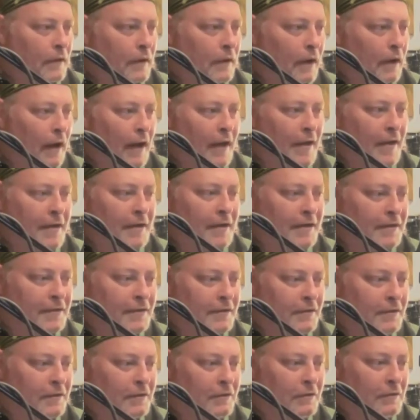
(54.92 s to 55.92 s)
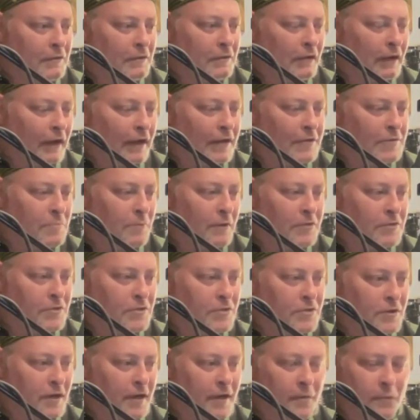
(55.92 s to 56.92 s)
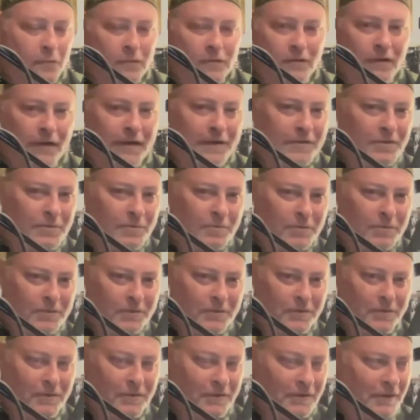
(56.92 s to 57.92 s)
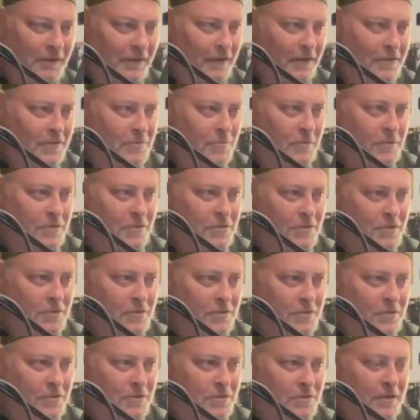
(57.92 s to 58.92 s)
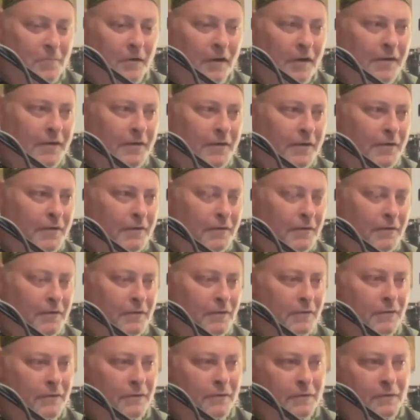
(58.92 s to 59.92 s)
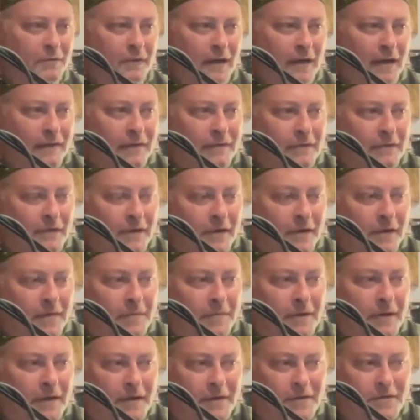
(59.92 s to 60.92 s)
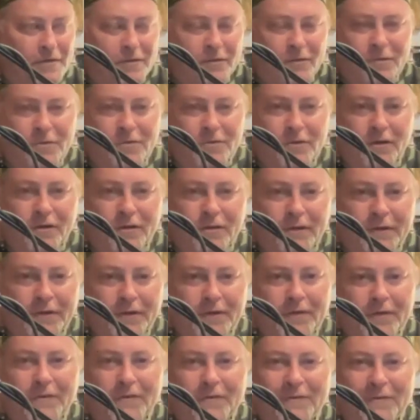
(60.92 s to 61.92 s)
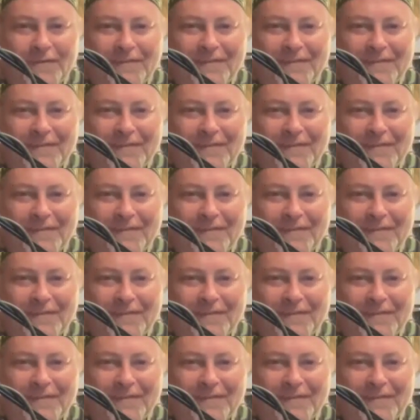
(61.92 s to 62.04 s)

I, as much as I would like to be, and as much as I admire the craft, I am not a singer songwriter.